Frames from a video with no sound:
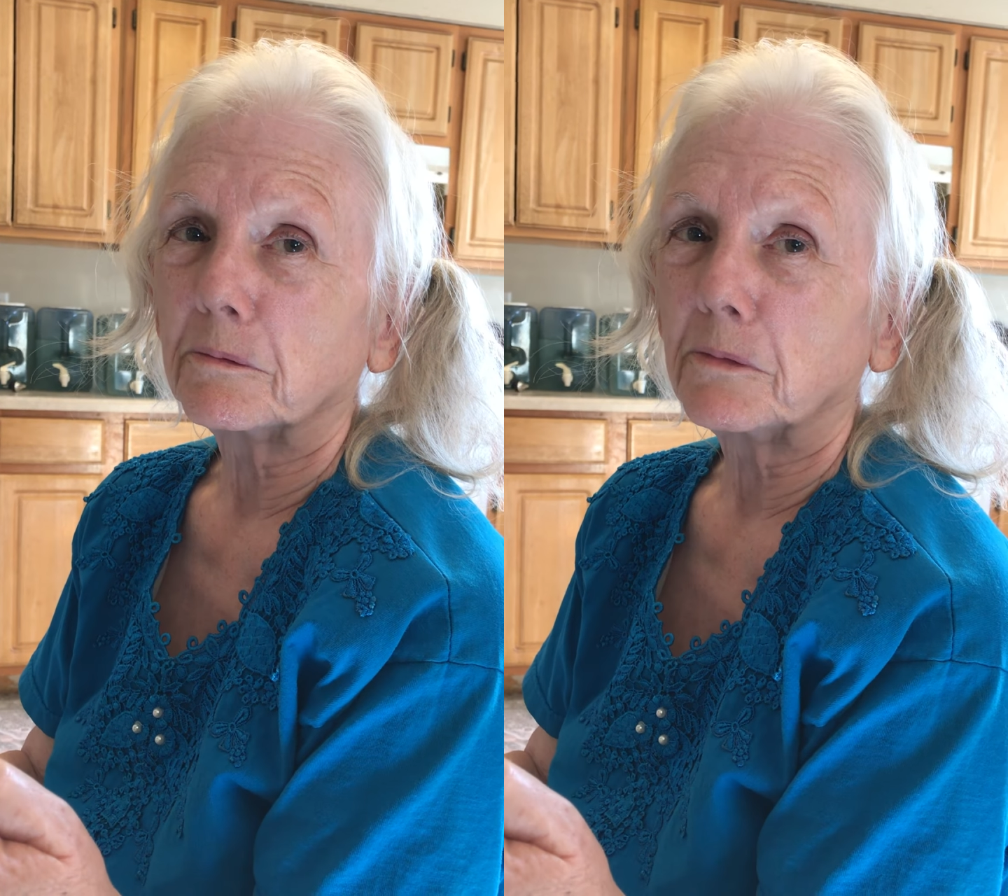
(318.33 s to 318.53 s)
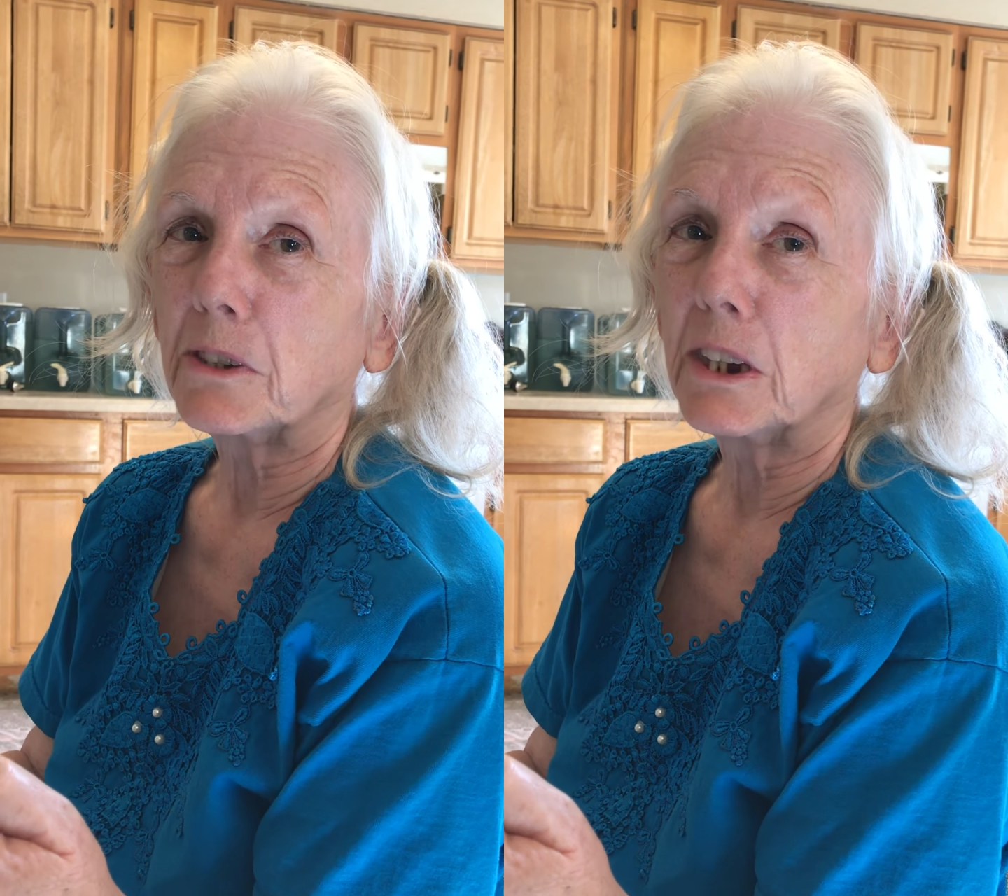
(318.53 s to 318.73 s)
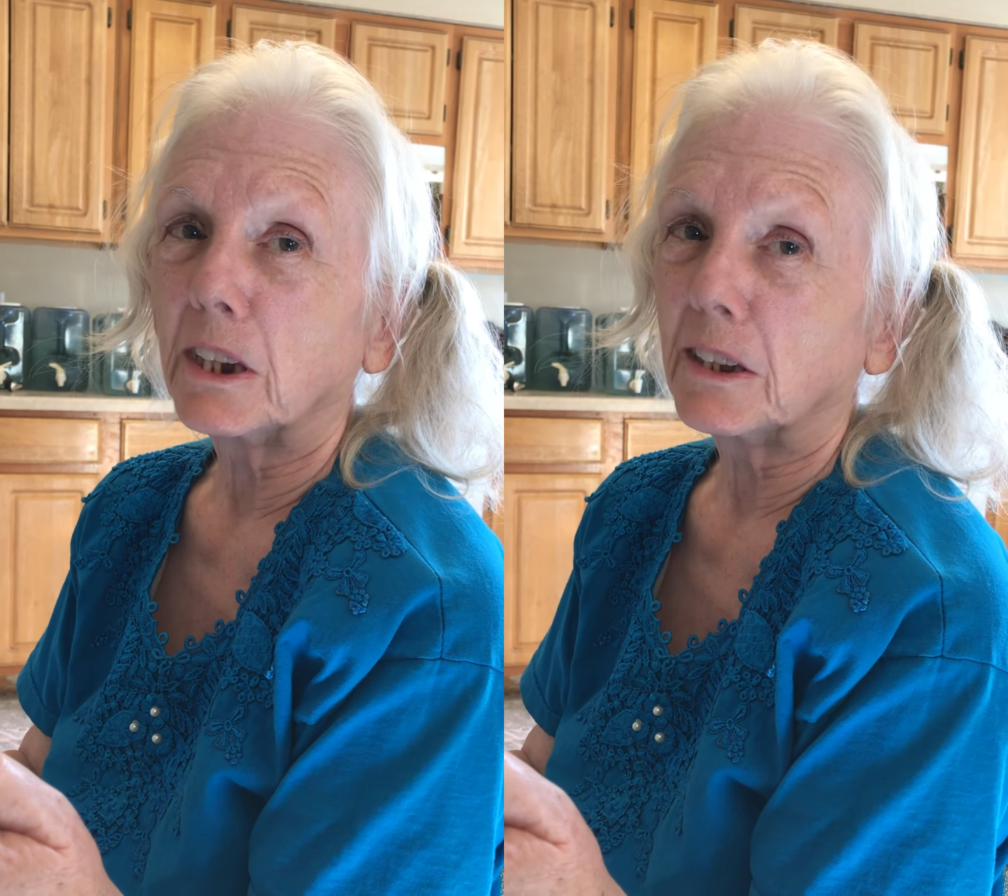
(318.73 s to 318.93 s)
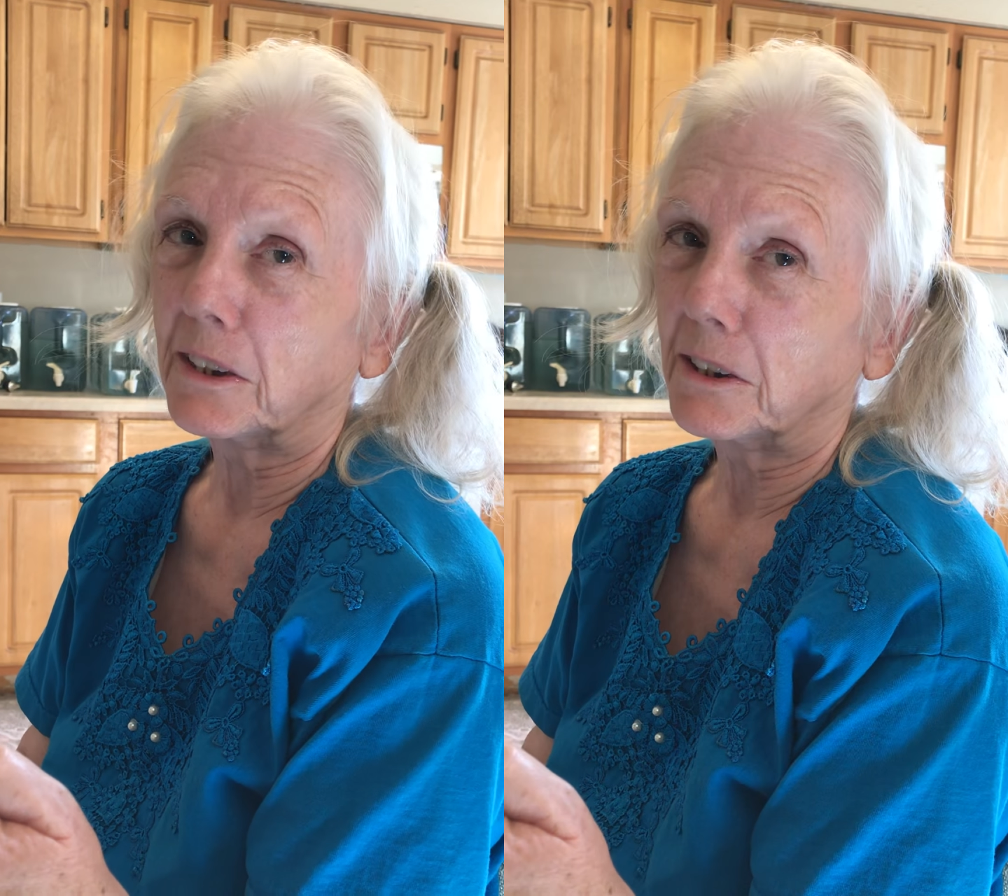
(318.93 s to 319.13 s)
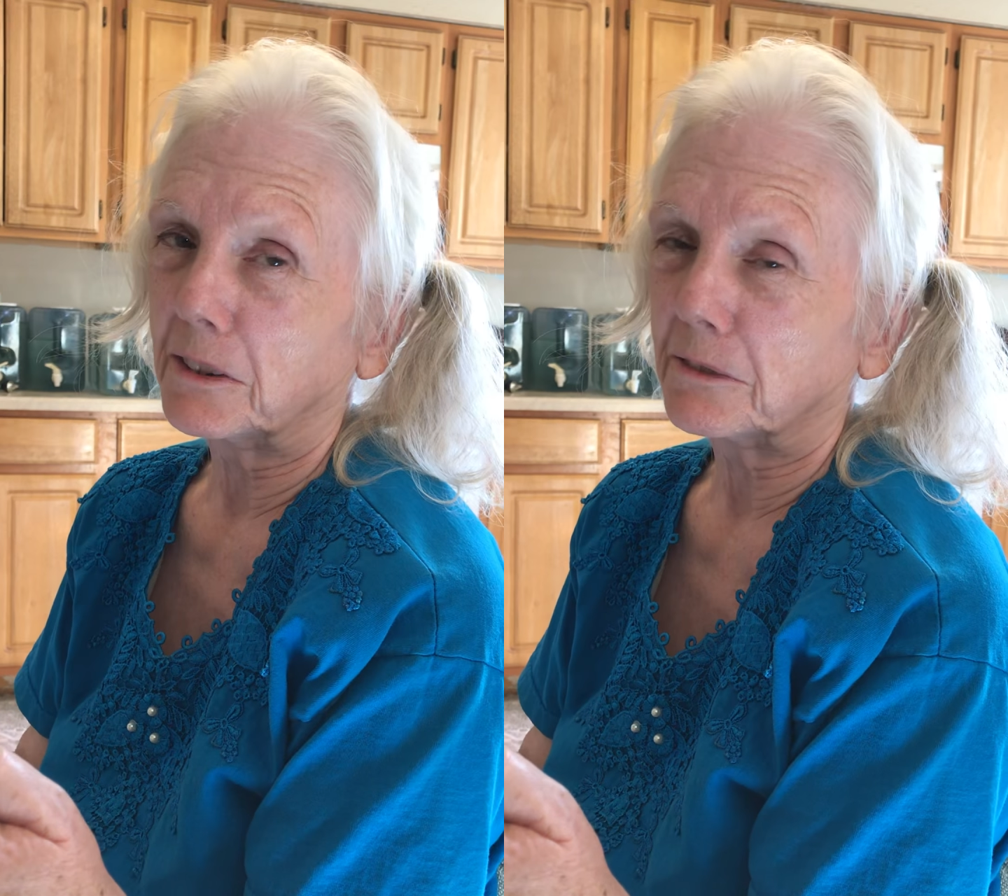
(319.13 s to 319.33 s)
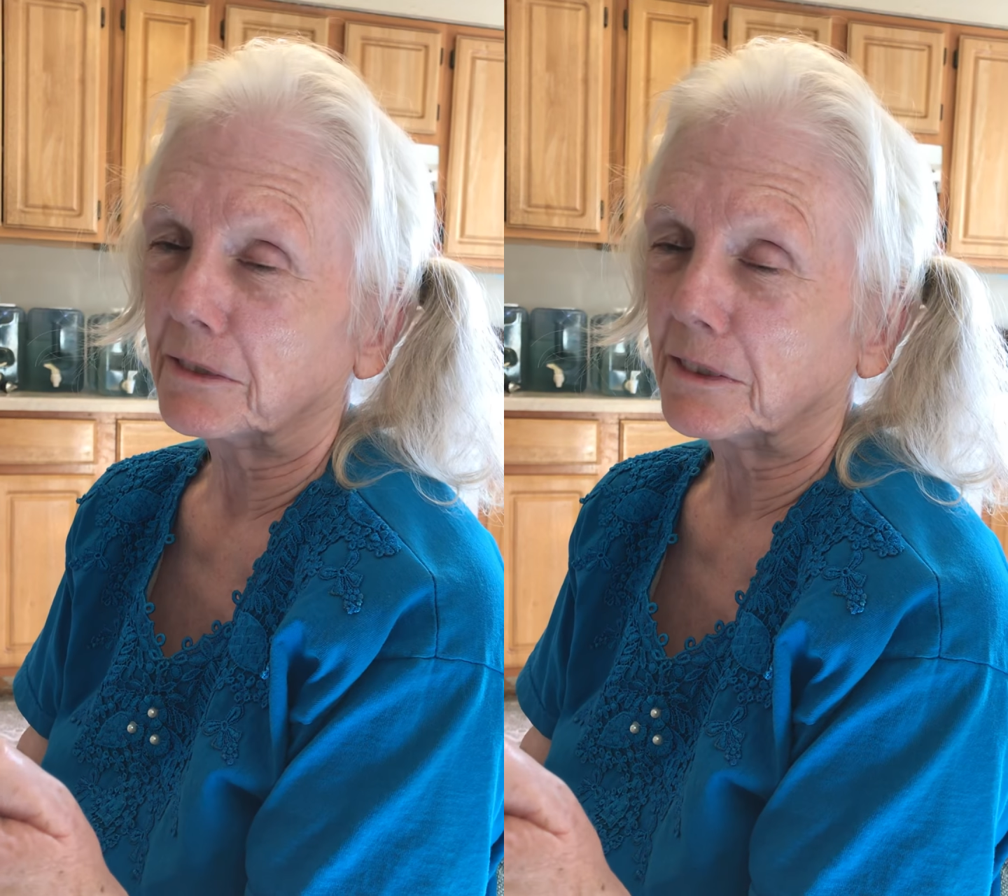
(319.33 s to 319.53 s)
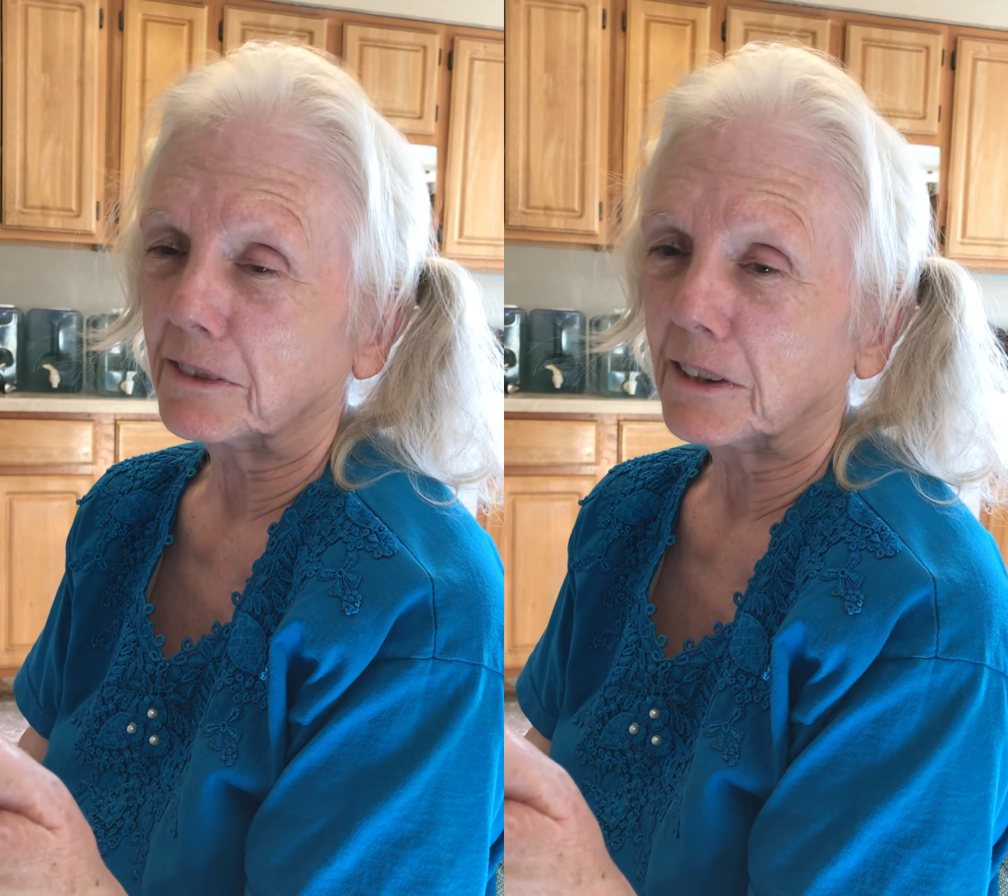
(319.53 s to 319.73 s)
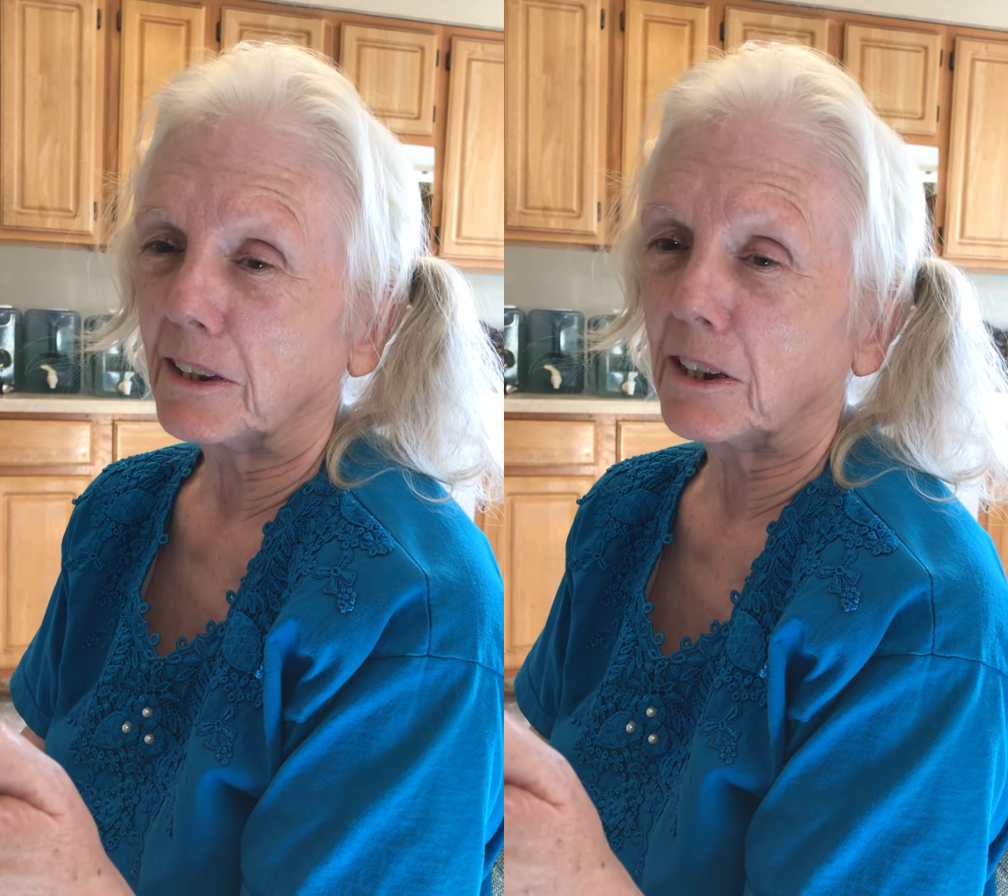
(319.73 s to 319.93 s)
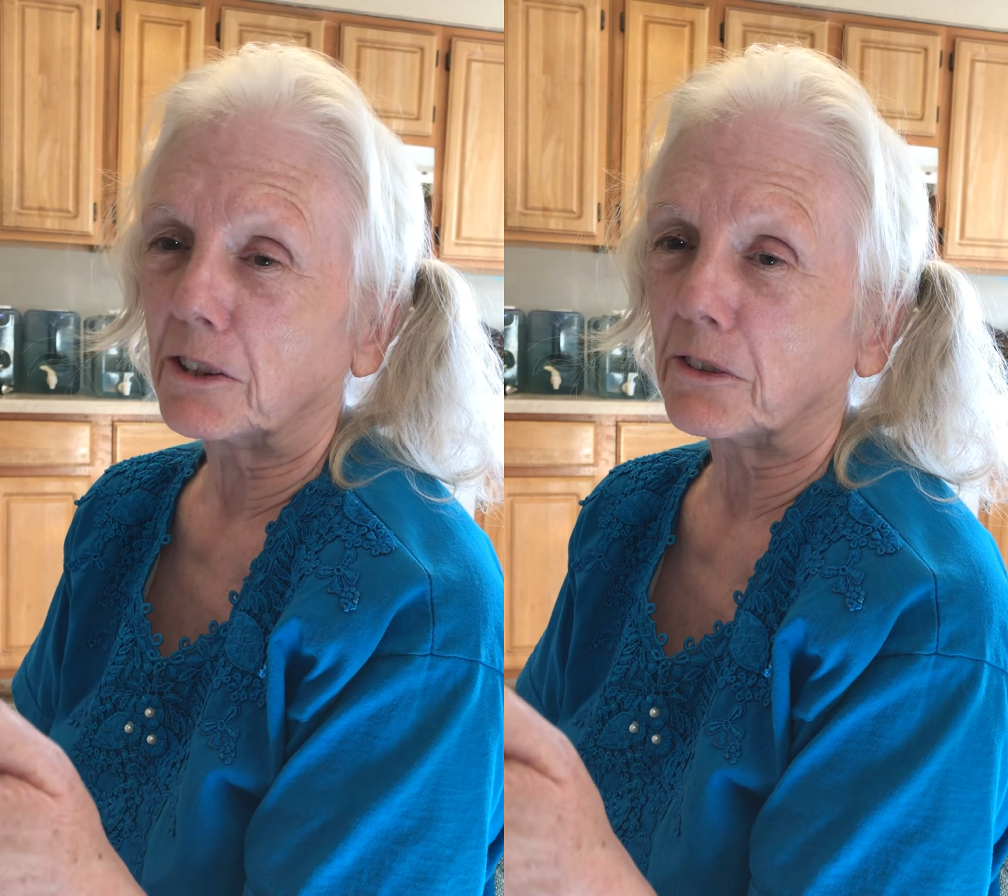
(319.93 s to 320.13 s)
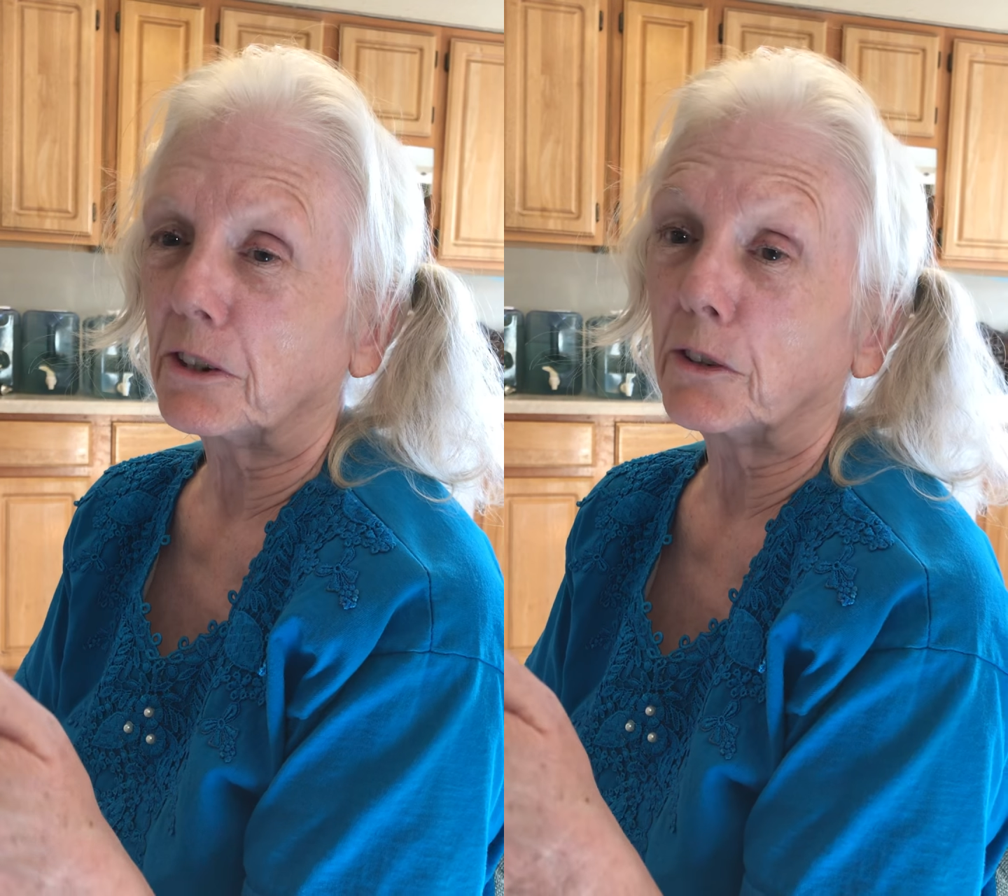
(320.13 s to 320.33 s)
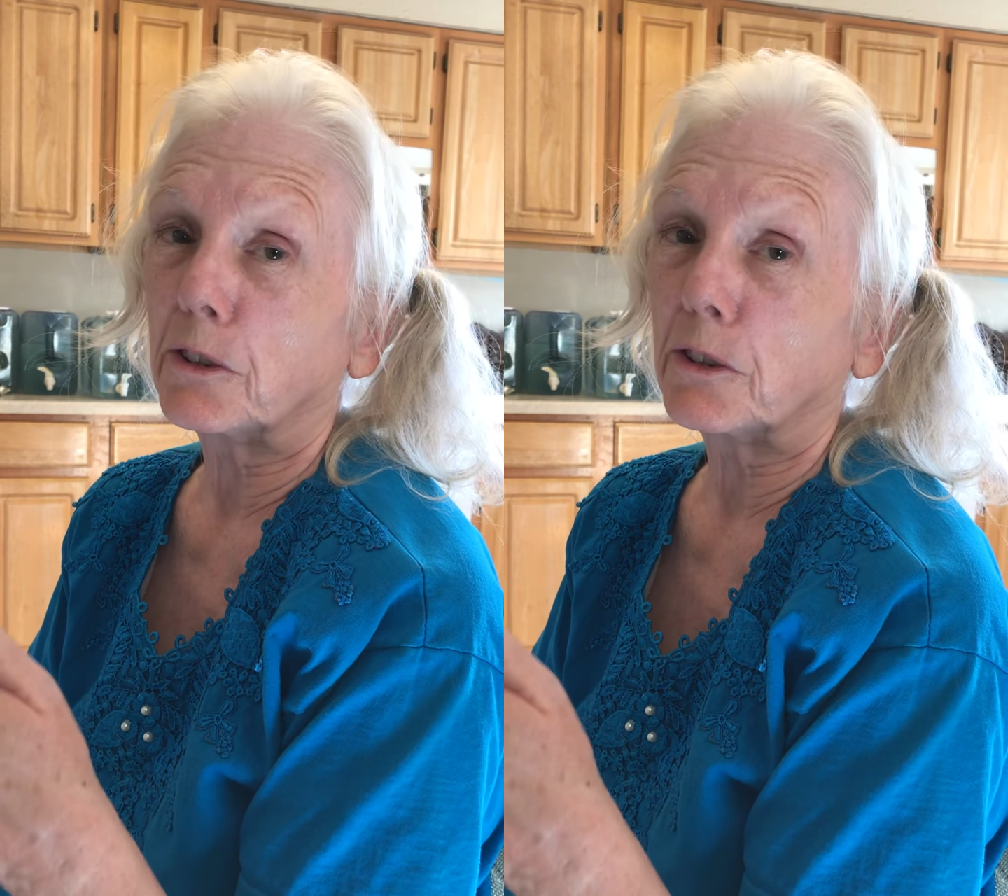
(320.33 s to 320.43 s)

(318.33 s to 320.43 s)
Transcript: Really. And that's where you